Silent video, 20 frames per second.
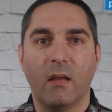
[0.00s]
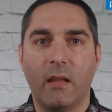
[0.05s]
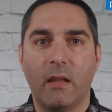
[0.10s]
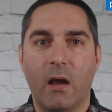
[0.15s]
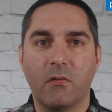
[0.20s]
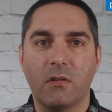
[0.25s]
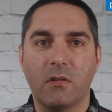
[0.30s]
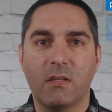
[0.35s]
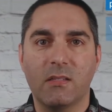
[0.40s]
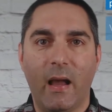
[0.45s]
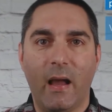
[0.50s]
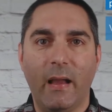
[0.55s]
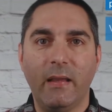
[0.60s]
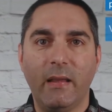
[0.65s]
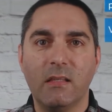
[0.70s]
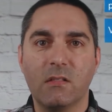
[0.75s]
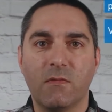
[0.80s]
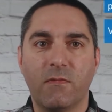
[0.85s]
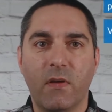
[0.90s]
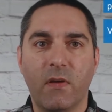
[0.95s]
Now,
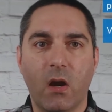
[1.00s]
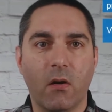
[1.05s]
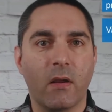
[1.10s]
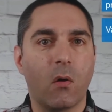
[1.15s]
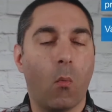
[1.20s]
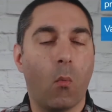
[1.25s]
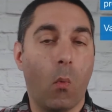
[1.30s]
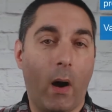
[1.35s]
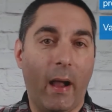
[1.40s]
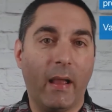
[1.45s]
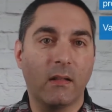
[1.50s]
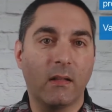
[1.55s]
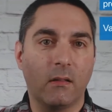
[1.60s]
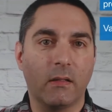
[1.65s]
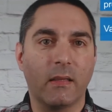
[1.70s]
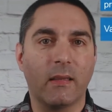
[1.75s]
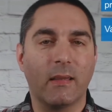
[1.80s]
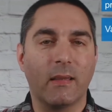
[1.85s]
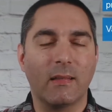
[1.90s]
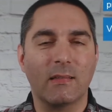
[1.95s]
designs vary
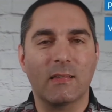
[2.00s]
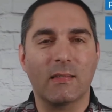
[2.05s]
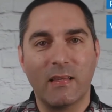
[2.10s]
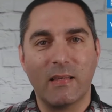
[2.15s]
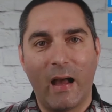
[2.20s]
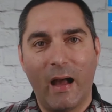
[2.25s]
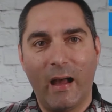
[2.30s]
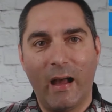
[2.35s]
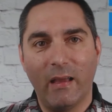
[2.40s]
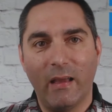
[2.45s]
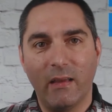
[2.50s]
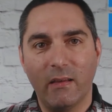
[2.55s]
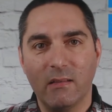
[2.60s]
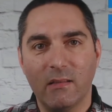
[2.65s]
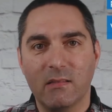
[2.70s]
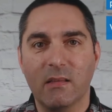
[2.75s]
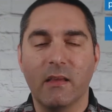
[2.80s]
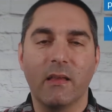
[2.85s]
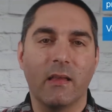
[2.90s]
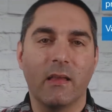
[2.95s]
widely in
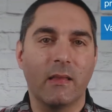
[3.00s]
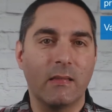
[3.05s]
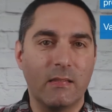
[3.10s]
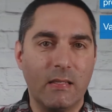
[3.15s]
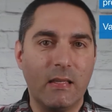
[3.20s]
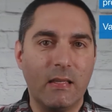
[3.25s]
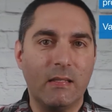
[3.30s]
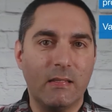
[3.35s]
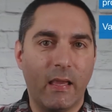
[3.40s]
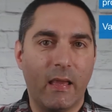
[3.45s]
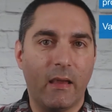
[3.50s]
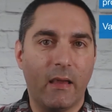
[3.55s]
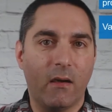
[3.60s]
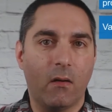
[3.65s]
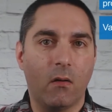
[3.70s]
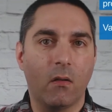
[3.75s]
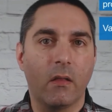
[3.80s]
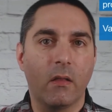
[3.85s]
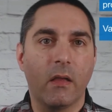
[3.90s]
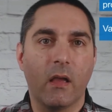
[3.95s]
size and
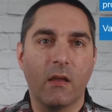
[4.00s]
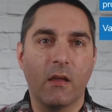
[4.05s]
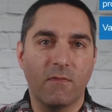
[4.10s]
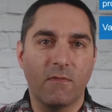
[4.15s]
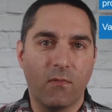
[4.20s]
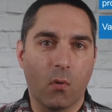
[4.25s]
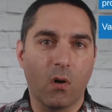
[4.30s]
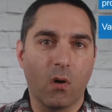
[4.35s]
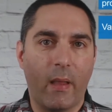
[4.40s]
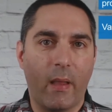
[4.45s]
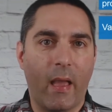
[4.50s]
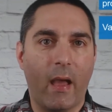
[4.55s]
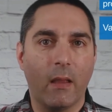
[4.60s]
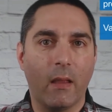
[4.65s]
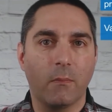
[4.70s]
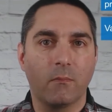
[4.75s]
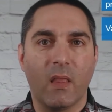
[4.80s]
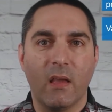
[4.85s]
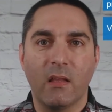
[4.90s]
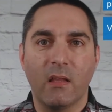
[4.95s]
detail and
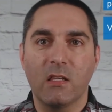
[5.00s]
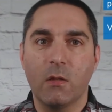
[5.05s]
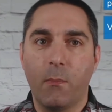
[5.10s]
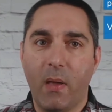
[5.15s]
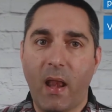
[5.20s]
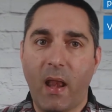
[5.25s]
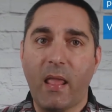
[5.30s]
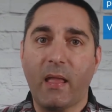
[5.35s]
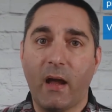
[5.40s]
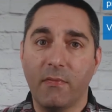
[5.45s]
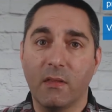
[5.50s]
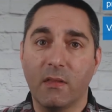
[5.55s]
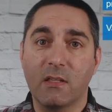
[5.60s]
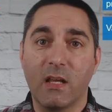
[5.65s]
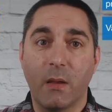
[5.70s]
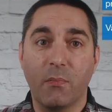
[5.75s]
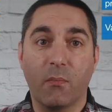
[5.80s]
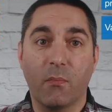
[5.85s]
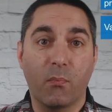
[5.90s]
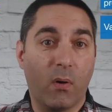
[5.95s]
format, depending on the
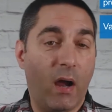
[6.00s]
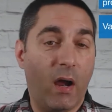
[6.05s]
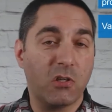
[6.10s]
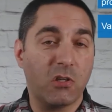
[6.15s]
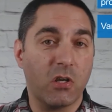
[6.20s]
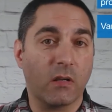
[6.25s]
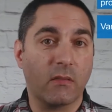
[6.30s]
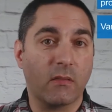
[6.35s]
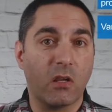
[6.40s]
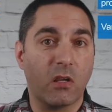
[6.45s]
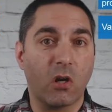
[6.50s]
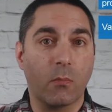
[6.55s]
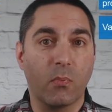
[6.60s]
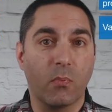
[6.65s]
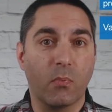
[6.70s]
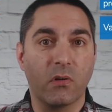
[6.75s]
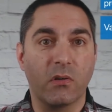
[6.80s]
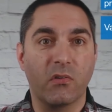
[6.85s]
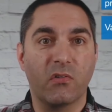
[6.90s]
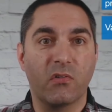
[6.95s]
type of project that you're
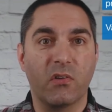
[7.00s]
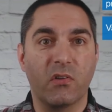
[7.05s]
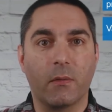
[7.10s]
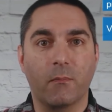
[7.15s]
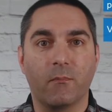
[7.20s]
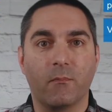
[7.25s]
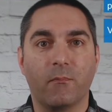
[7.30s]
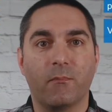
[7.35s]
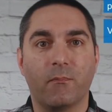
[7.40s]
producing.